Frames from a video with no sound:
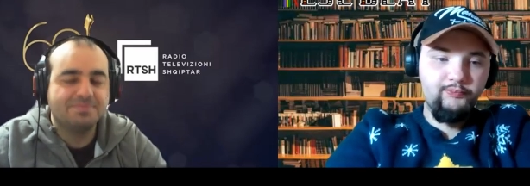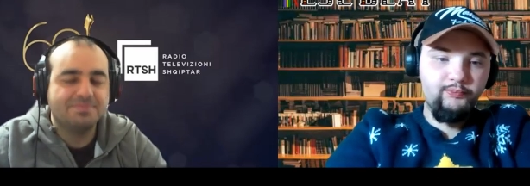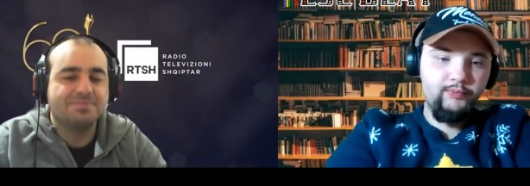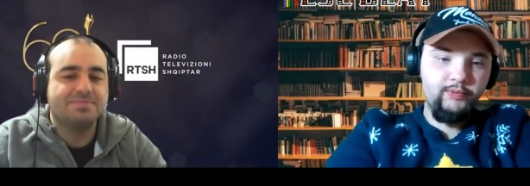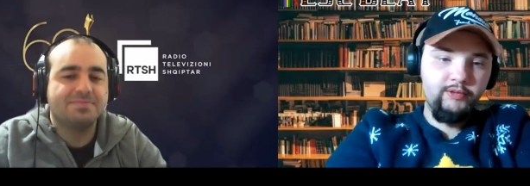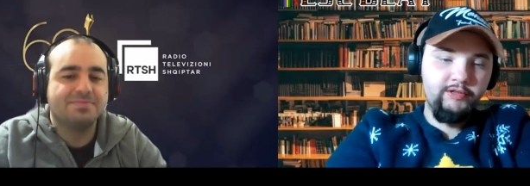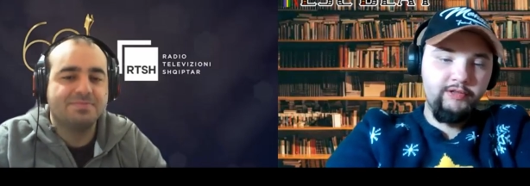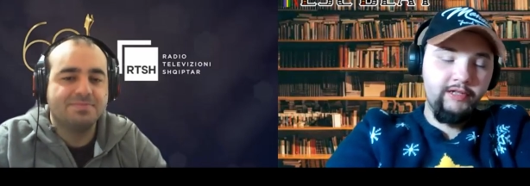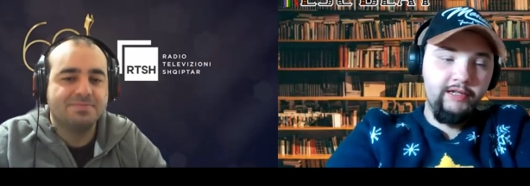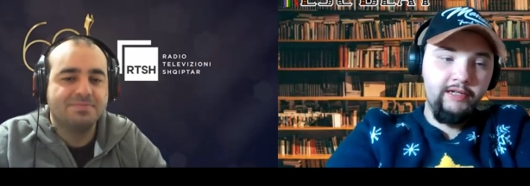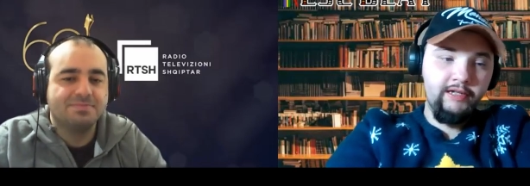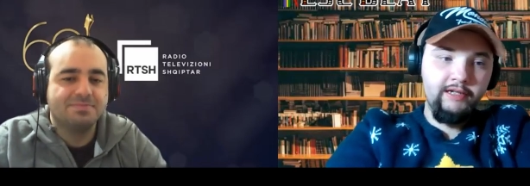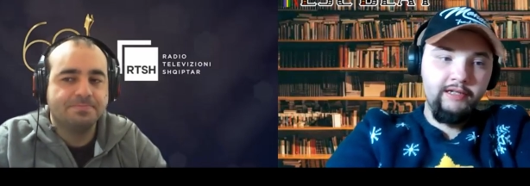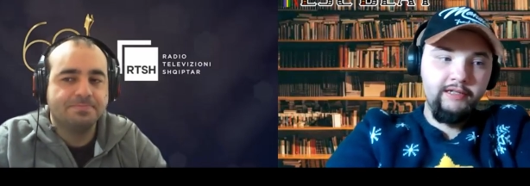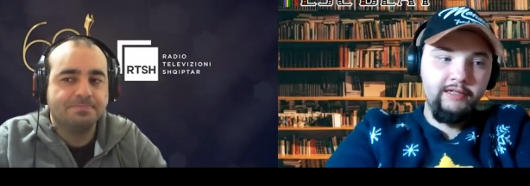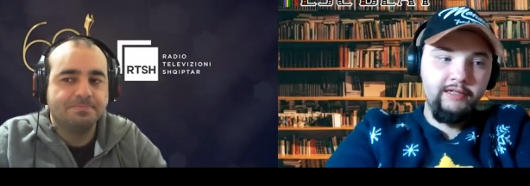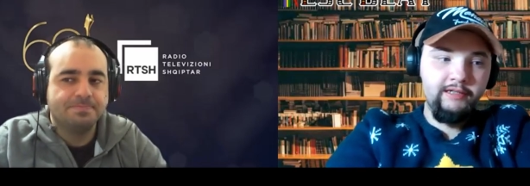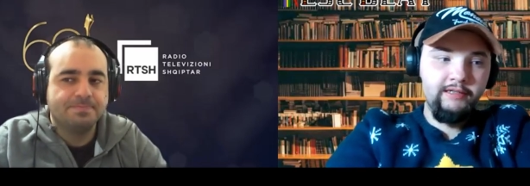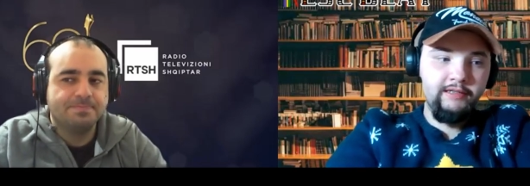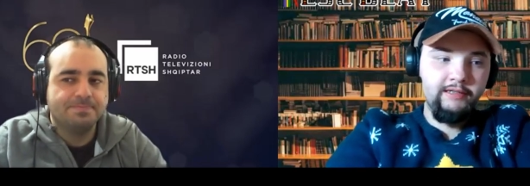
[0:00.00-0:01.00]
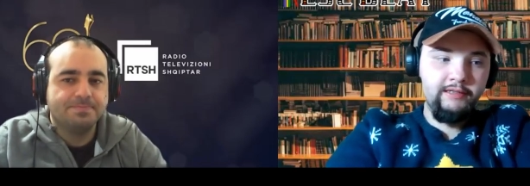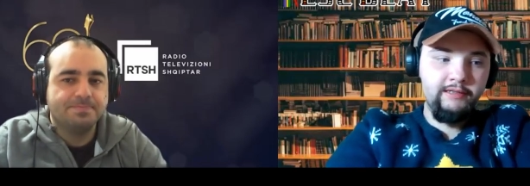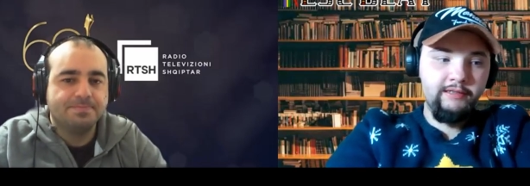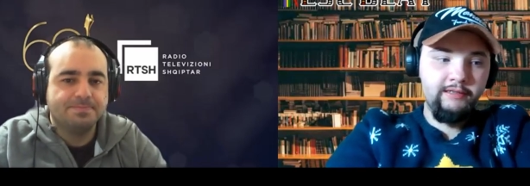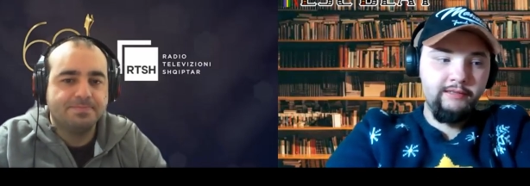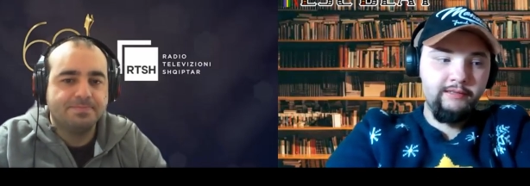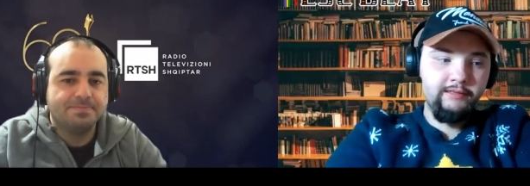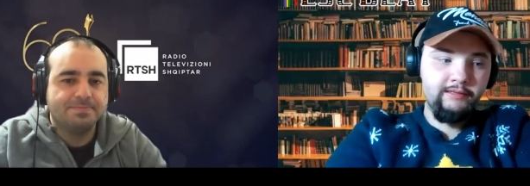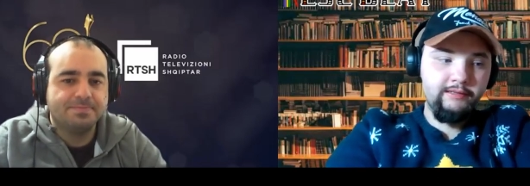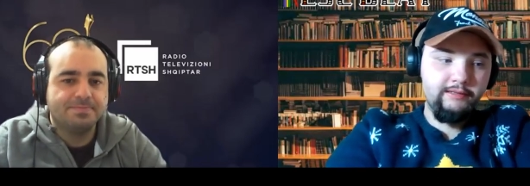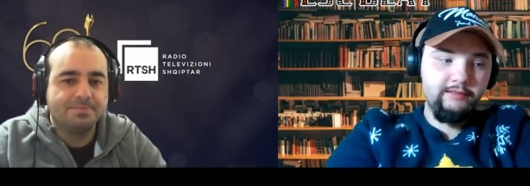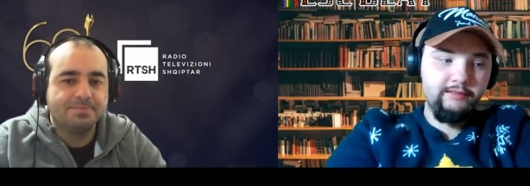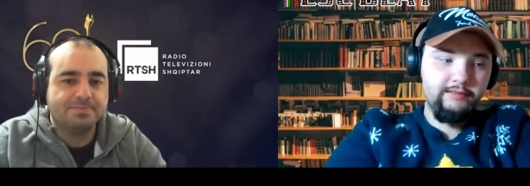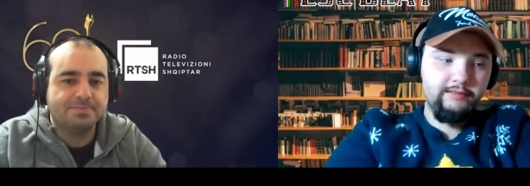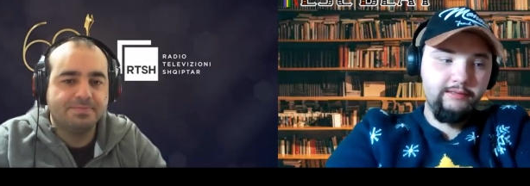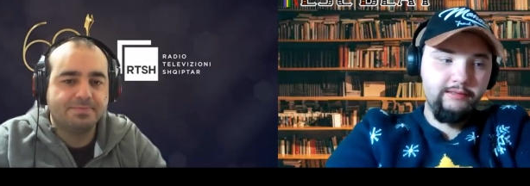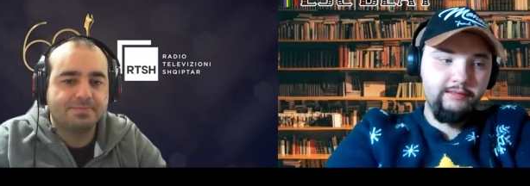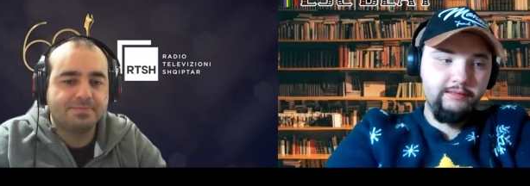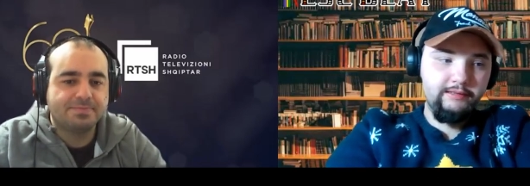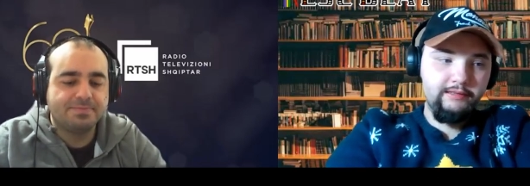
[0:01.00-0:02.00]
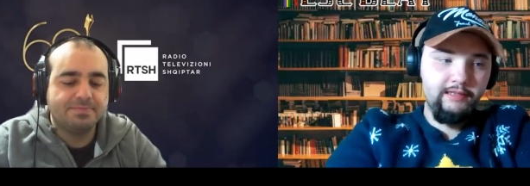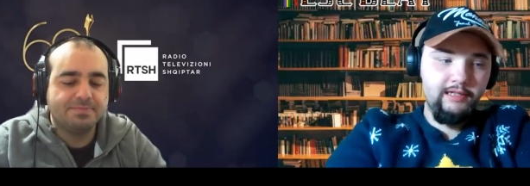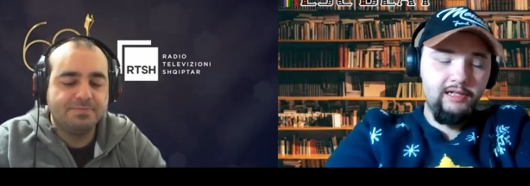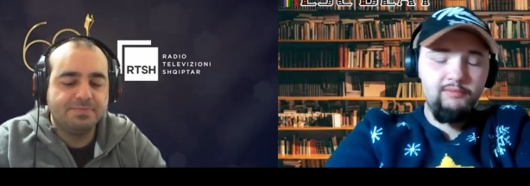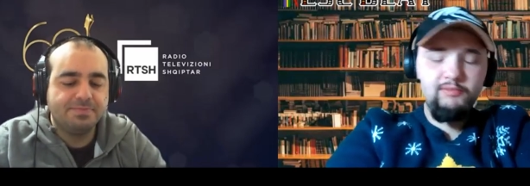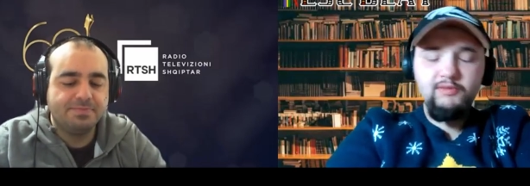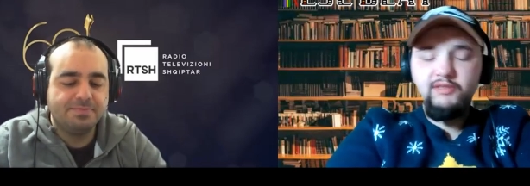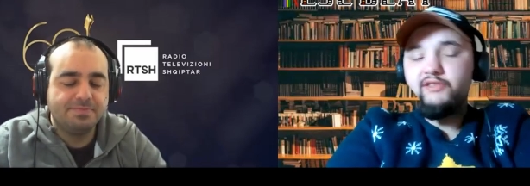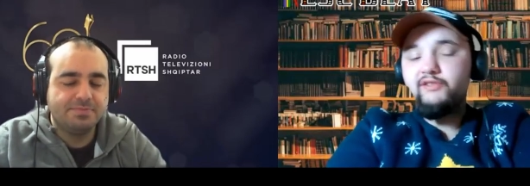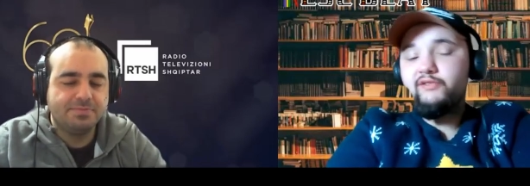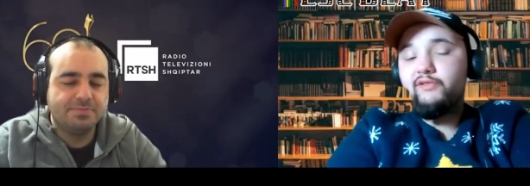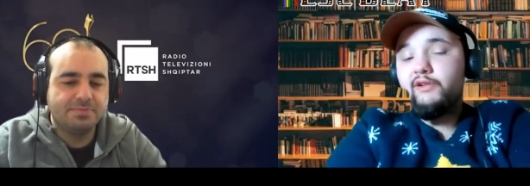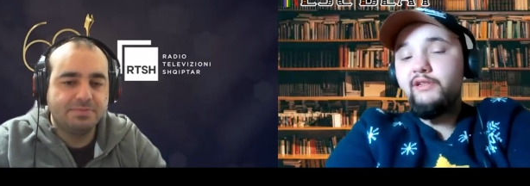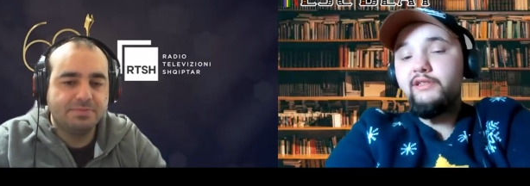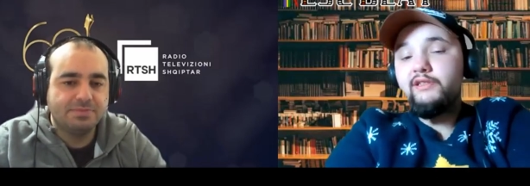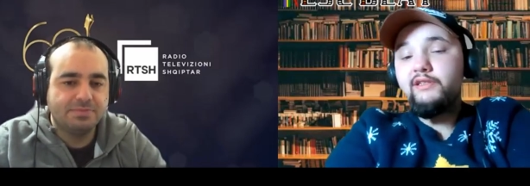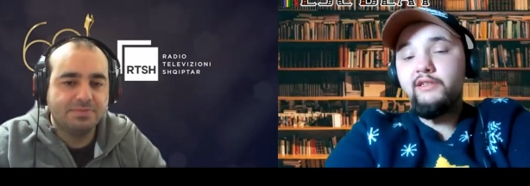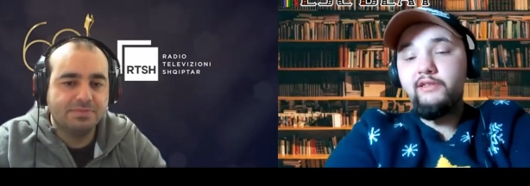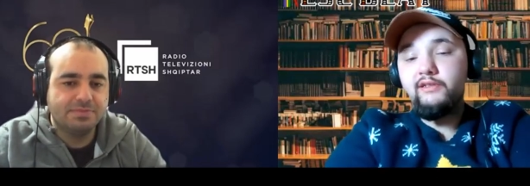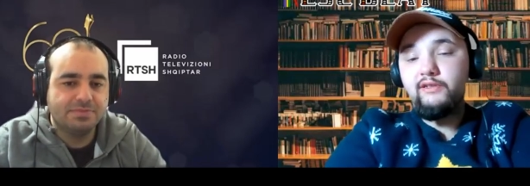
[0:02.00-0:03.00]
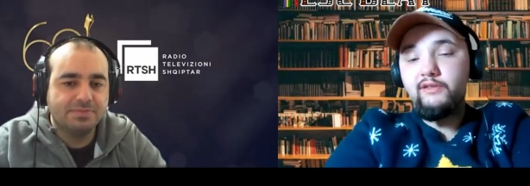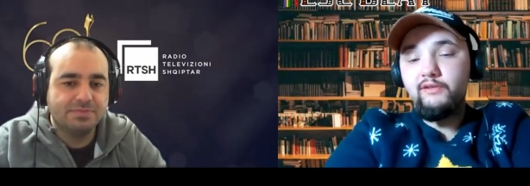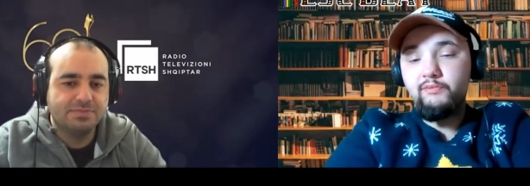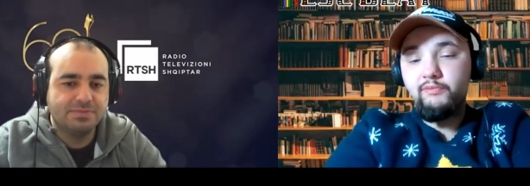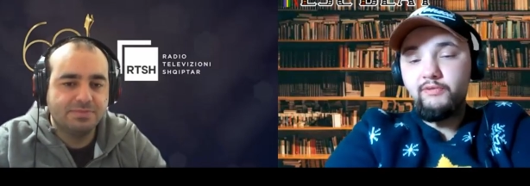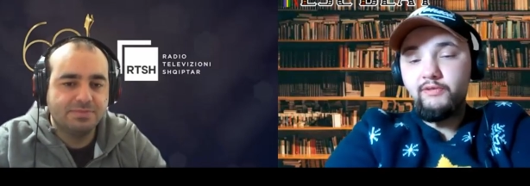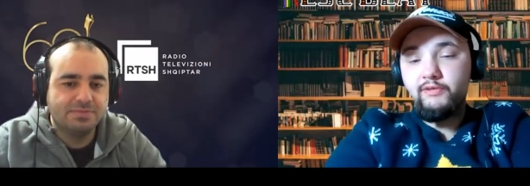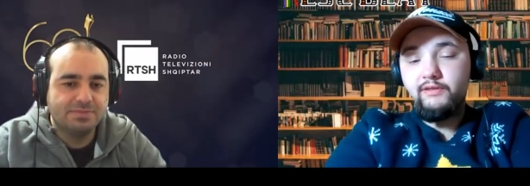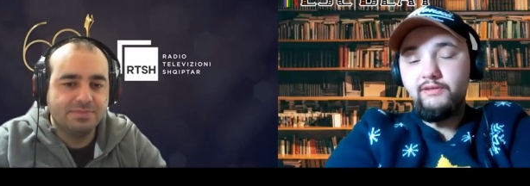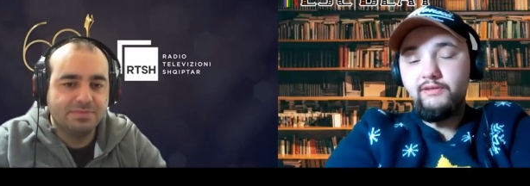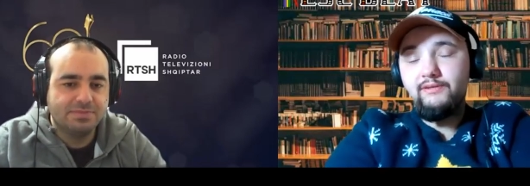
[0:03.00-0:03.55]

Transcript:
Speaker 1: But yeah, Alban's a great singer, but